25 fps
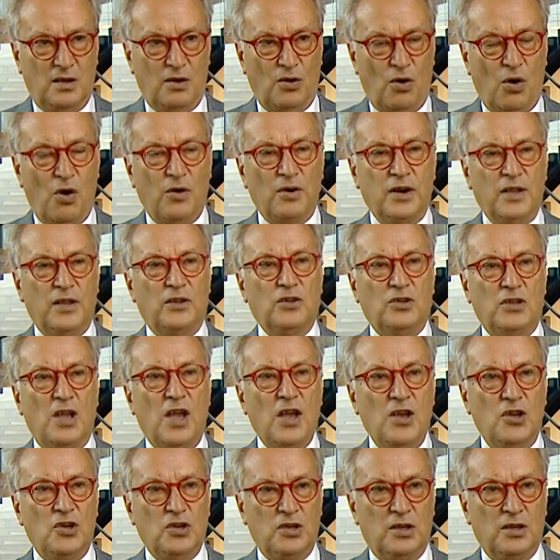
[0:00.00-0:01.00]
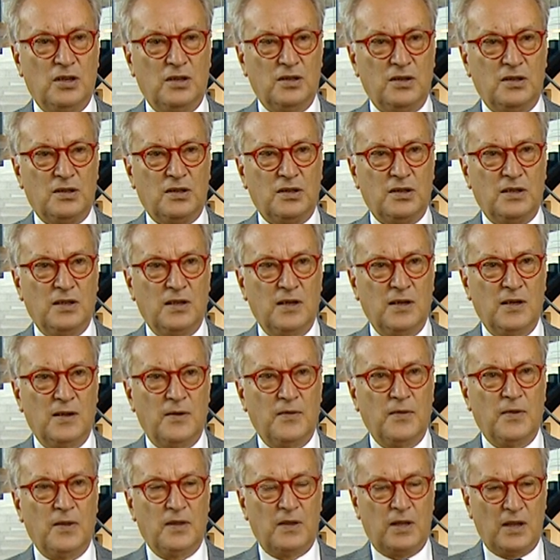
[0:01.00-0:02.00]
orientations,
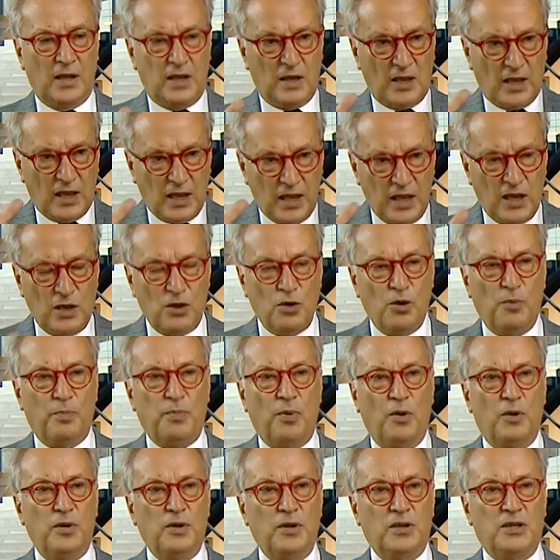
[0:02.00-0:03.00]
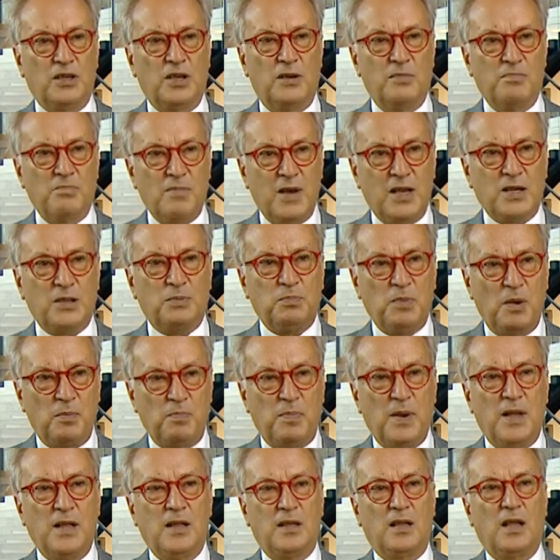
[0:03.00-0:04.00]
the EU policy must be
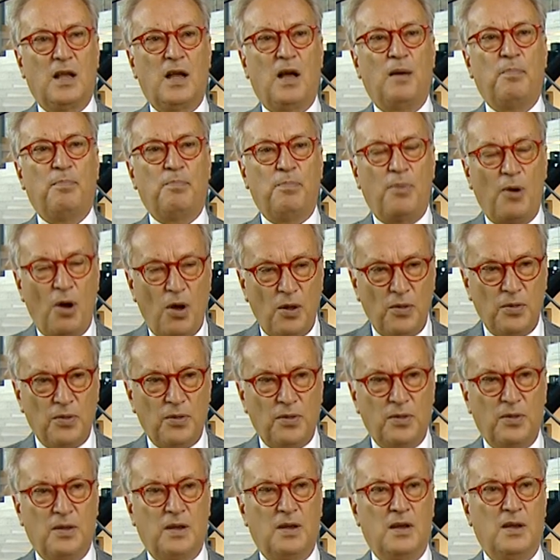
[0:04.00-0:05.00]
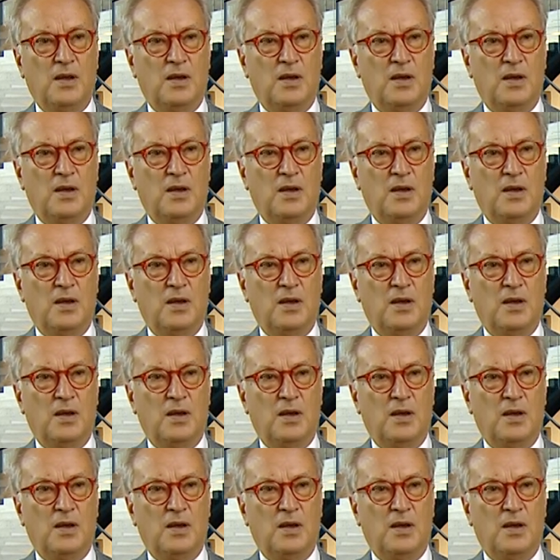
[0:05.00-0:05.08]
built upon